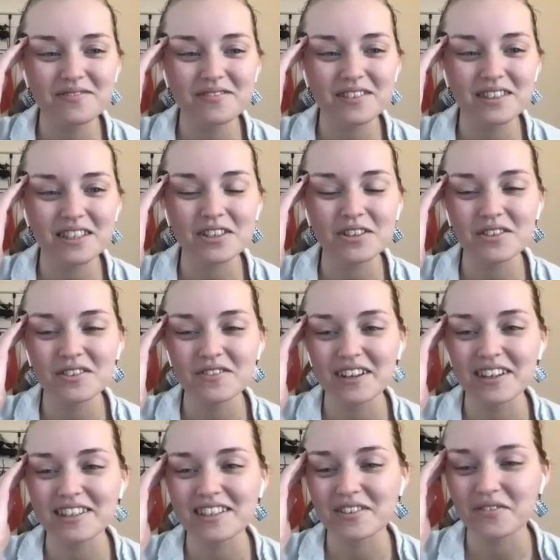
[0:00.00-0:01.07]
the two of
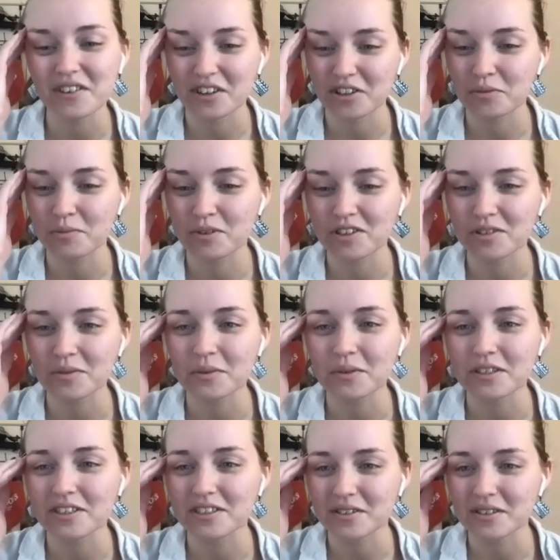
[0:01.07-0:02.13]
us and then one other person we went
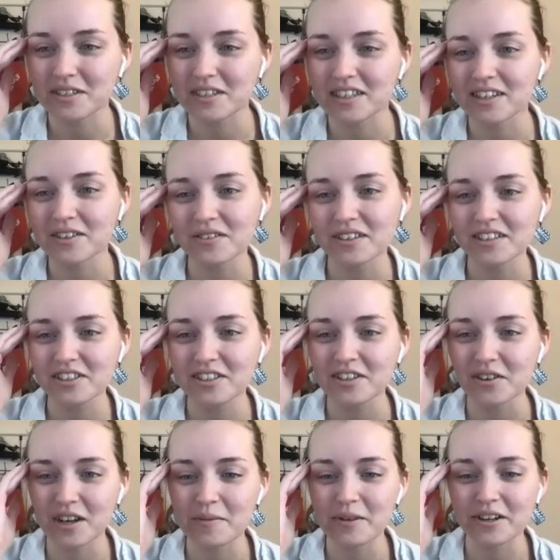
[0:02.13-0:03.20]
to go see it with
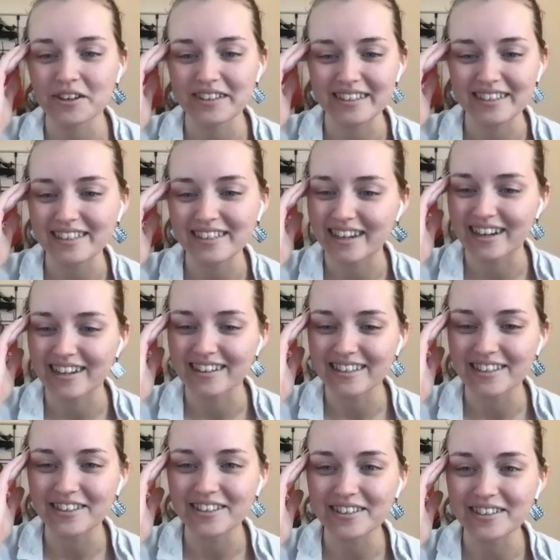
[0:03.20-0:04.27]
showed up in our Indiana
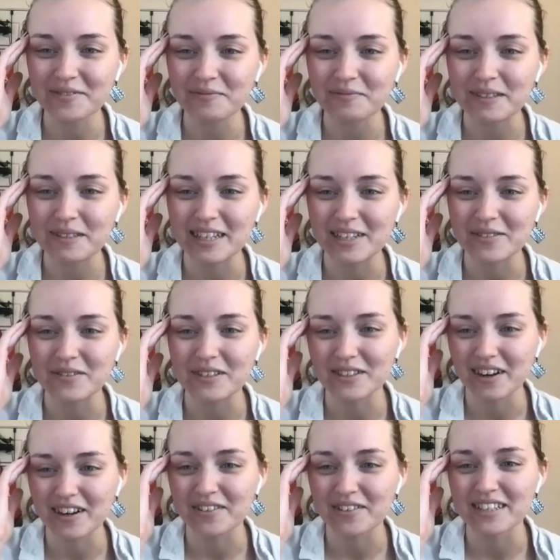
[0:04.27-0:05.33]
gear because we
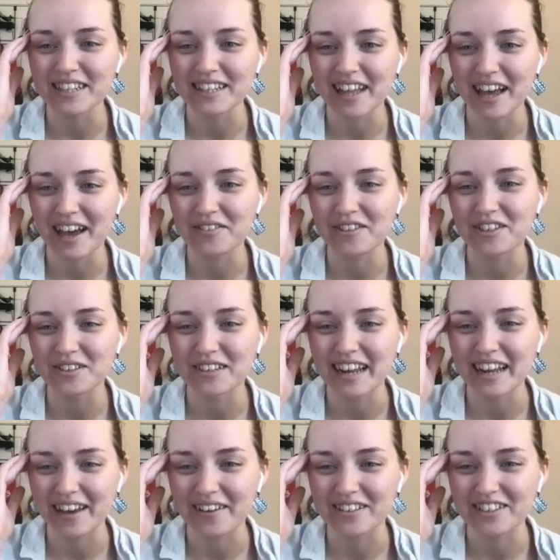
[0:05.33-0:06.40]
thought it was a live
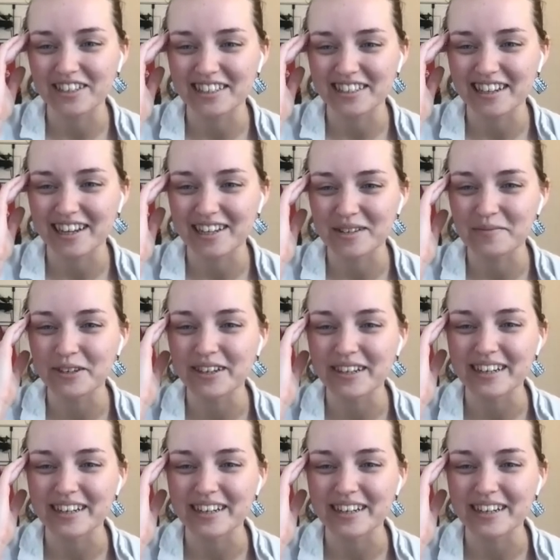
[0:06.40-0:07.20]
Q&A with Jesse Eisenberg,